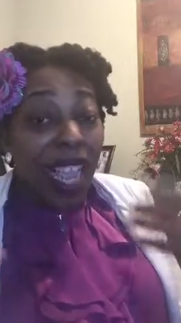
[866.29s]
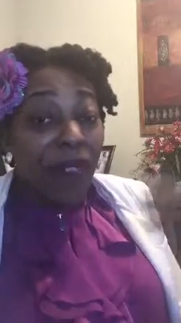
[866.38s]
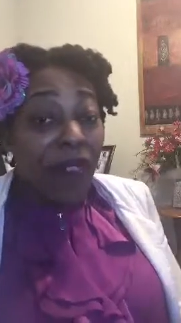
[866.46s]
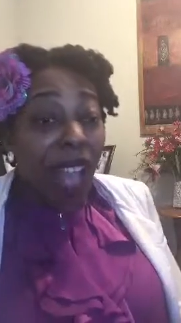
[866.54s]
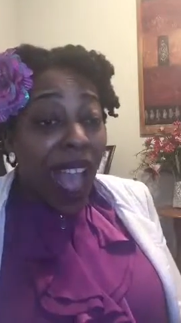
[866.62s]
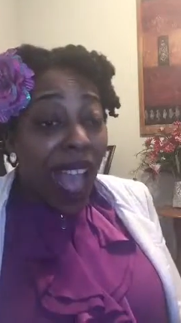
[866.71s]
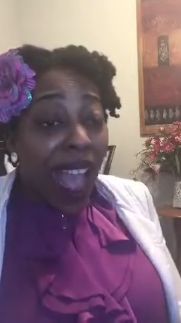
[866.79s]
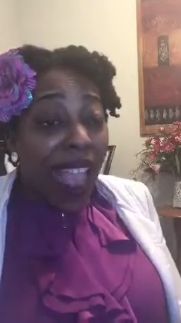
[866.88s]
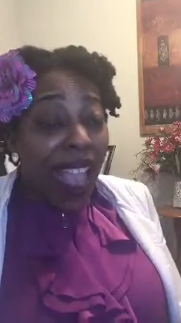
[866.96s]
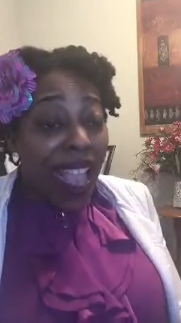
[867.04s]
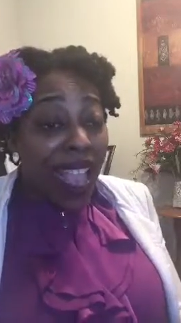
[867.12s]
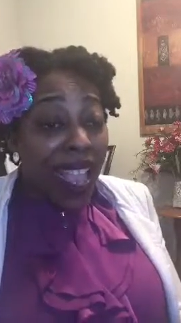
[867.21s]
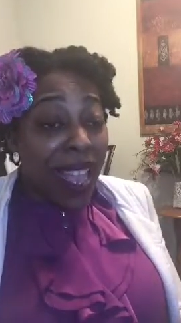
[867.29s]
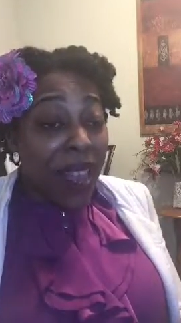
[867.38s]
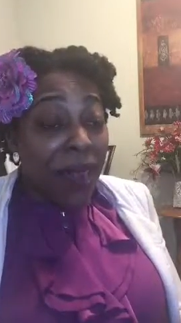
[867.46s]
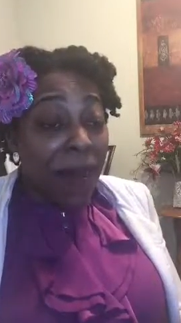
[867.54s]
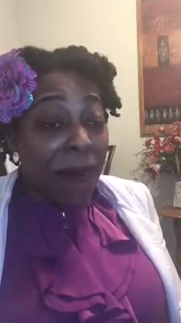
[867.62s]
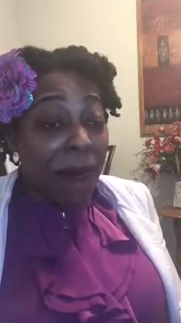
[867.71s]
If I
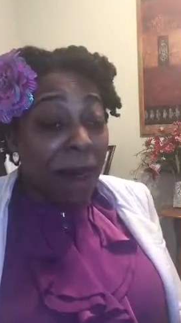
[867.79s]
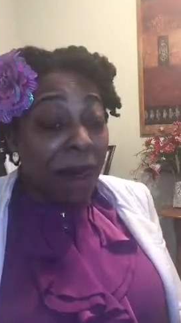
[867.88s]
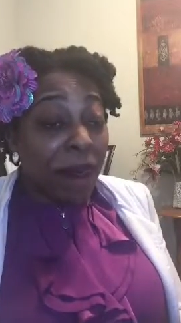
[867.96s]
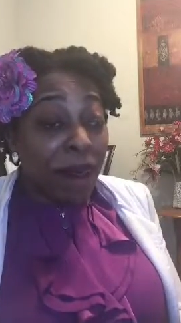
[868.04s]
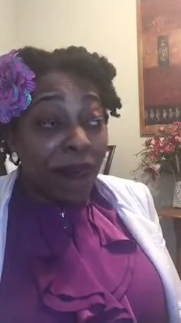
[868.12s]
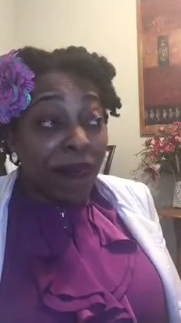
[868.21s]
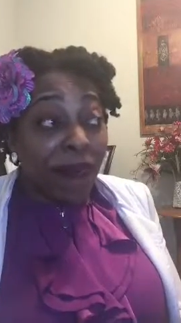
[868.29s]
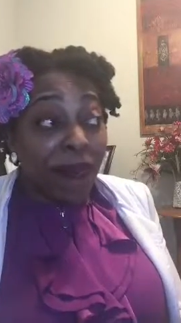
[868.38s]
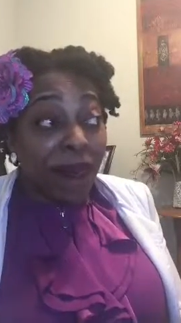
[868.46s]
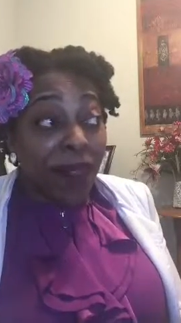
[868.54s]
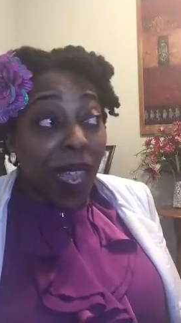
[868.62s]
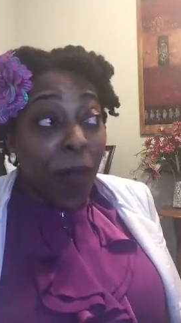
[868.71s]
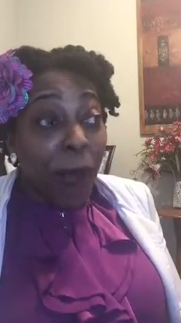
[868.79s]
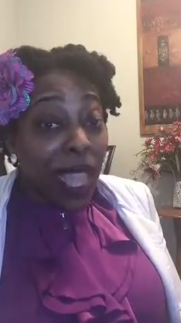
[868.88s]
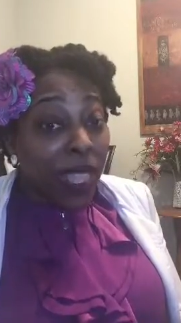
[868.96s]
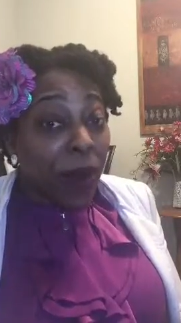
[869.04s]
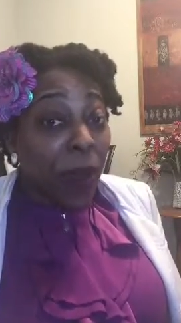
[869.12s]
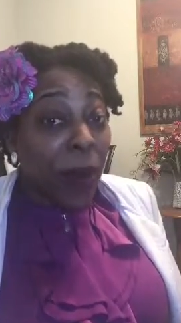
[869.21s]
am a
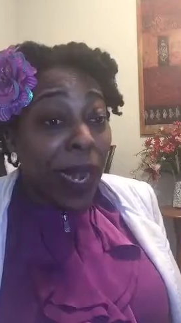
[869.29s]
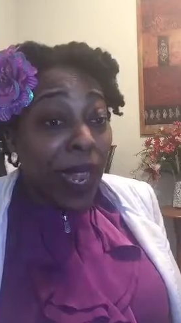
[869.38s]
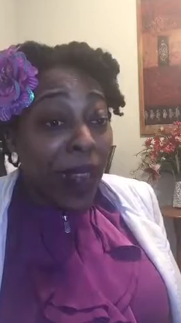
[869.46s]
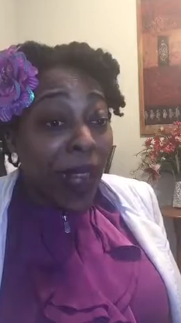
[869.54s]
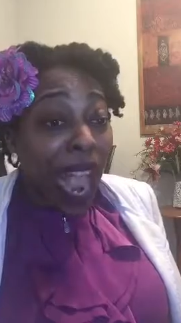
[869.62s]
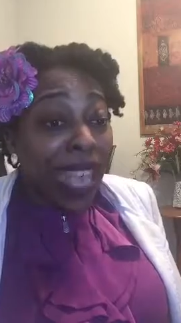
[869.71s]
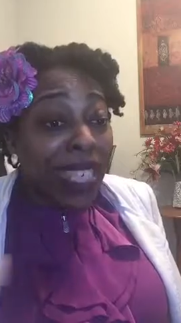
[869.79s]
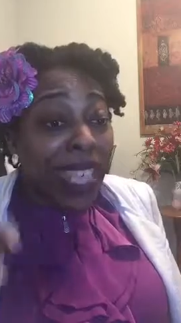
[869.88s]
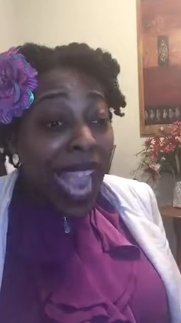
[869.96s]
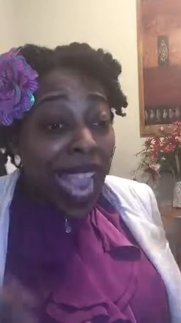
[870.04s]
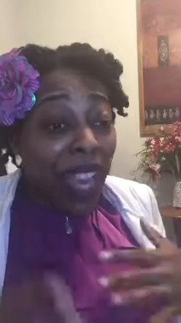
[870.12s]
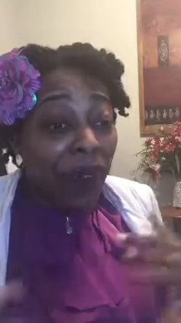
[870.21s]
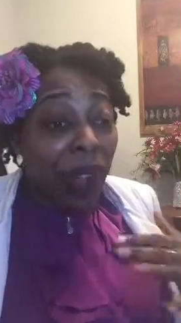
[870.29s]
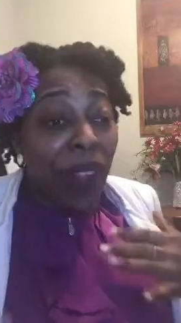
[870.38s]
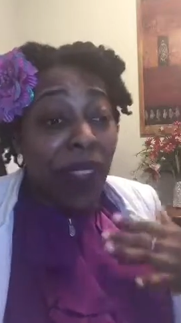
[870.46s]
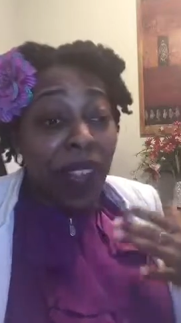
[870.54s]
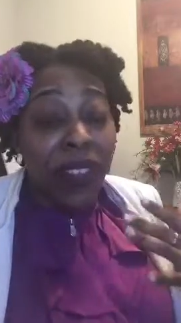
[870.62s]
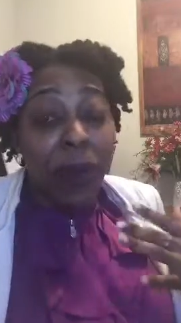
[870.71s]
basketball player, I should hang
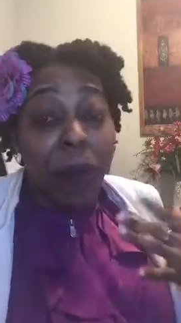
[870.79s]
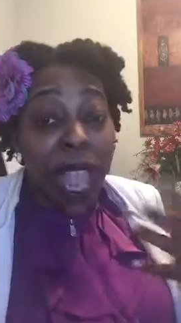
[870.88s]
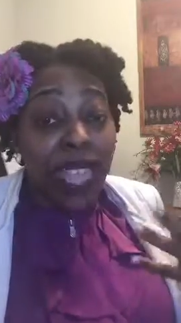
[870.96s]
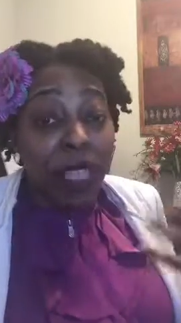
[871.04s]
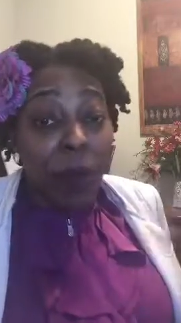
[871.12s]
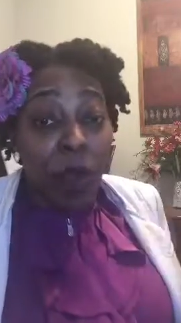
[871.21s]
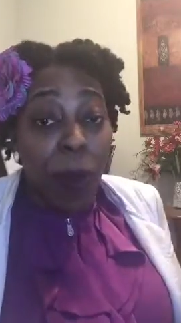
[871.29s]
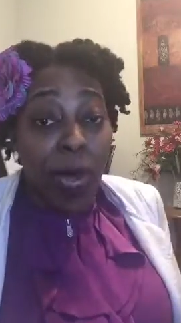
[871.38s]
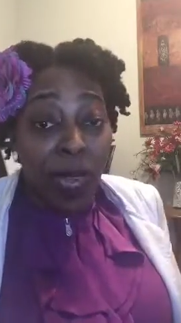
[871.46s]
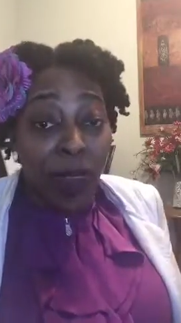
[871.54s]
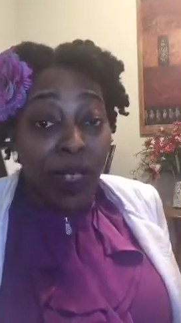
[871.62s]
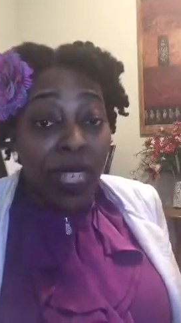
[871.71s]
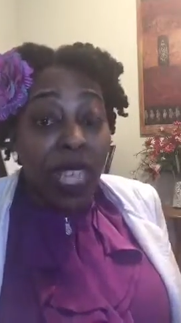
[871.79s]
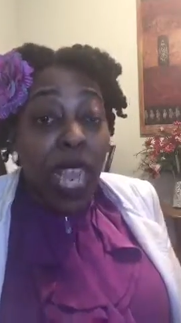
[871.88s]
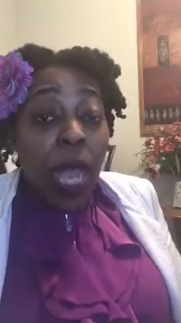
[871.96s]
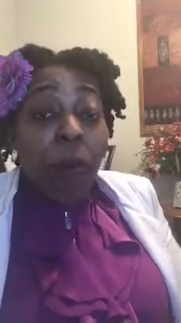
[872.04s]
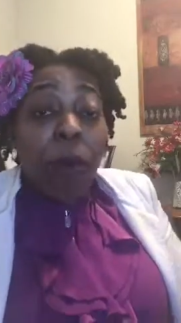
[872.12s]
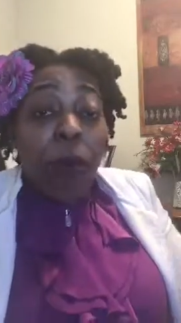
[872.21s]
around other basketball players.
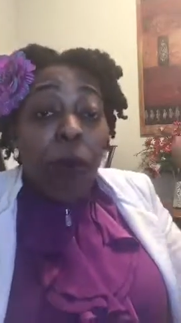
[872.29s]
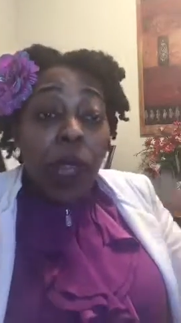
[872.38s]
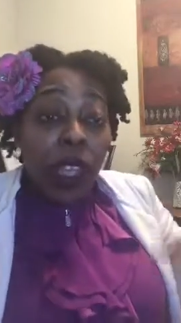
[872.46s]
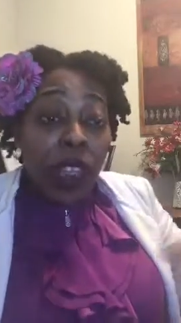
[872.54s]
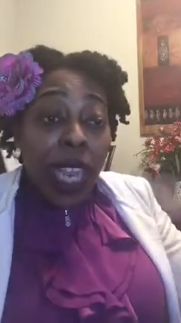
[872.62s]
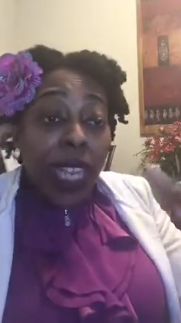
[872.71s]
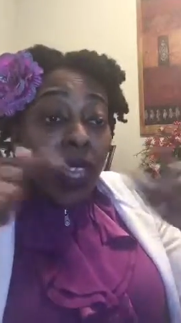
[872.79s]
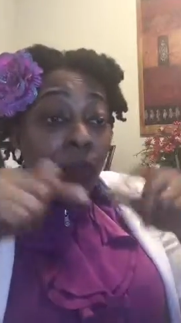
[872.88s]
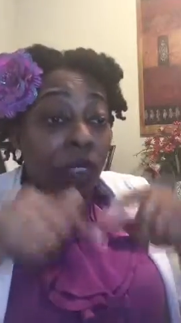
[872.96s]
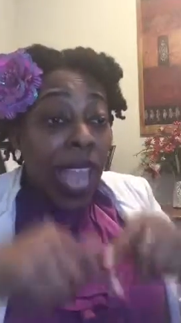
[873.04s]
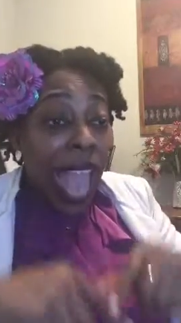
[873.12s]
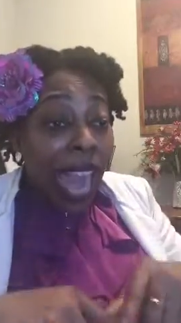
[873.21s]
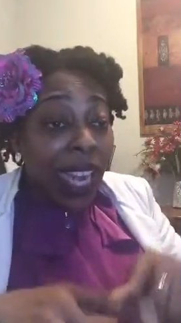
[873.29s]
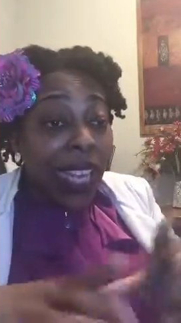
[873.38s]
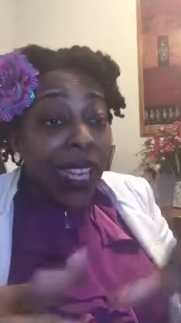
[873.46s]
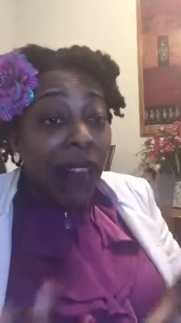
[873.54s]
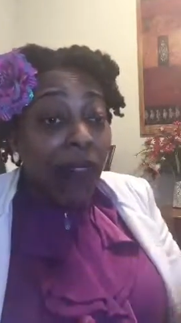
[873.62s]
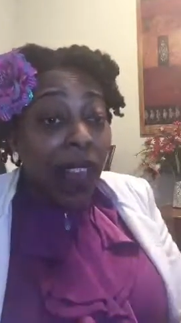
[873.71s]
But when we look at the
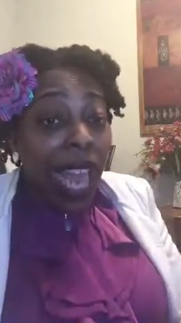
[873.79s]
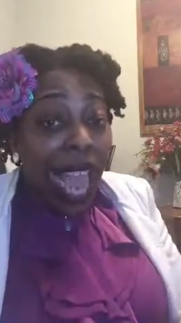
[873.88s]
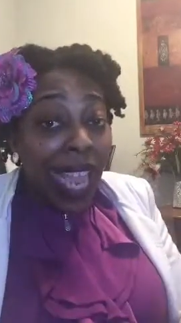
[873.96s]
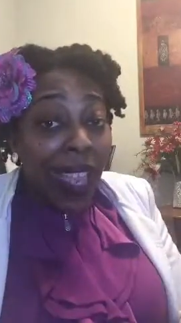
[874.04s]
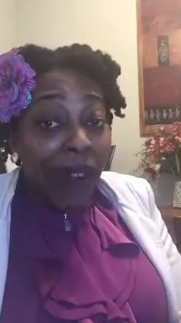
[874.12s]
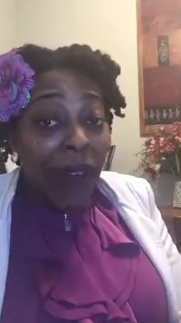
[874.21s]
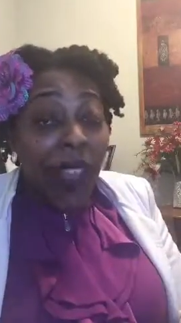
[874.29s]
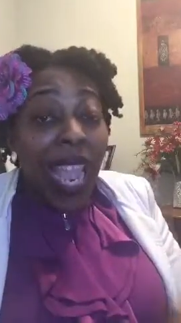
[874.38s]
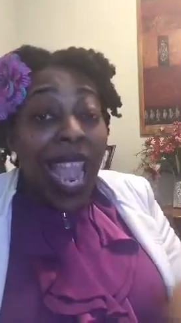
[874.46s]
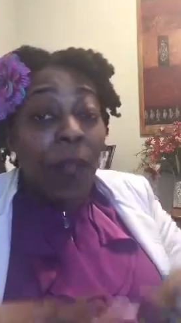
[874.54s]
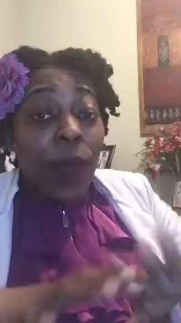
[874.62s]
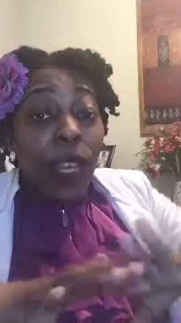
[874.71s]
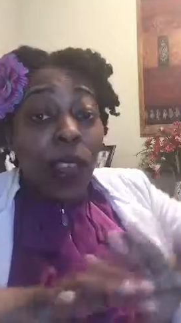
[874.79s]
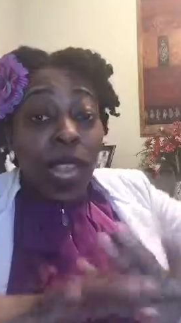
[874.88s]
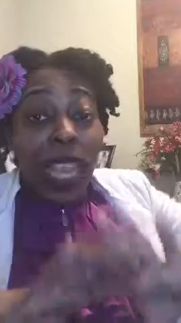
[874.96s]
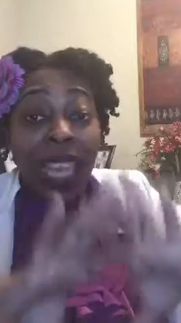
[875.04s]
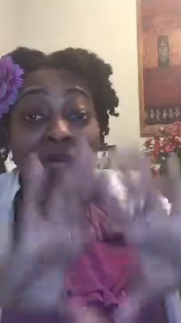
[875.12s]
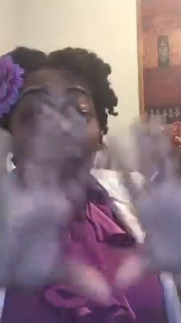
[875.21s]
reality of life and we look
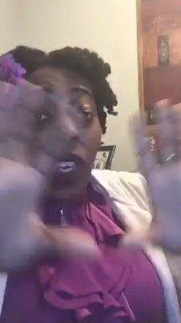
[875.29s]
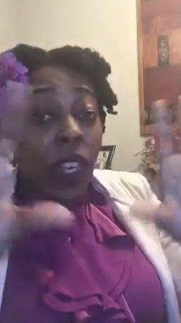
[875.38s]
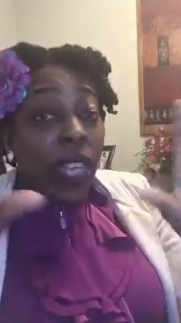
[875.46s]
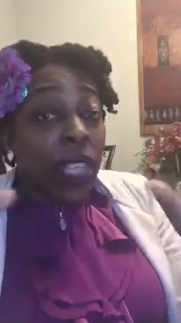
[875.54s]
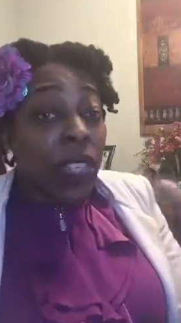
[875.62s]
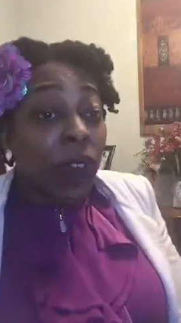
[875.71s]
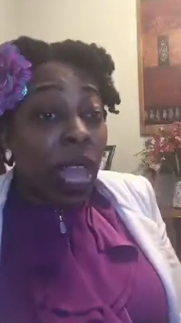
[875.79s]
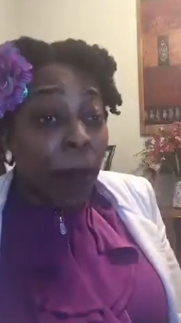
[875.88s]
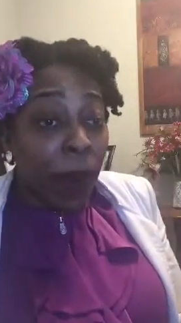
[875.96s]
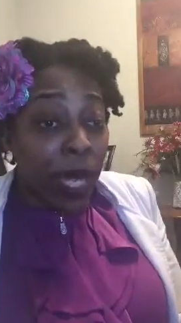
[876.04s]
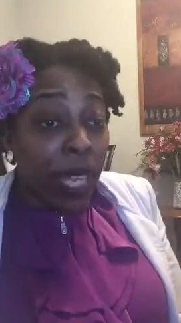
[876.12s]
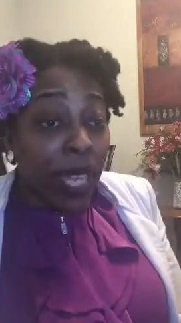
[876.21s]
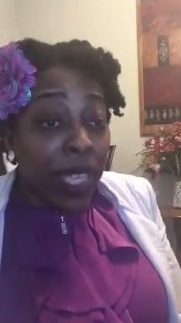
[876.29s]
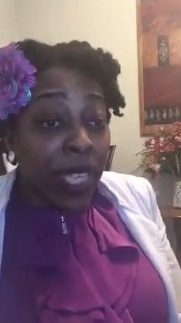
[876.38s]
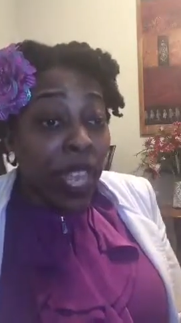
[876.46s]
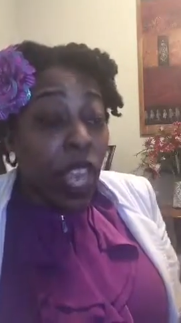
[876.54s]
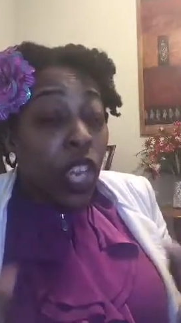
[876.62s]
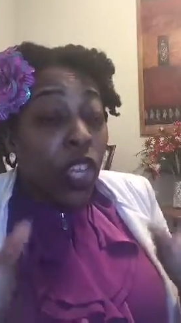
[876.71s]
at celebrities,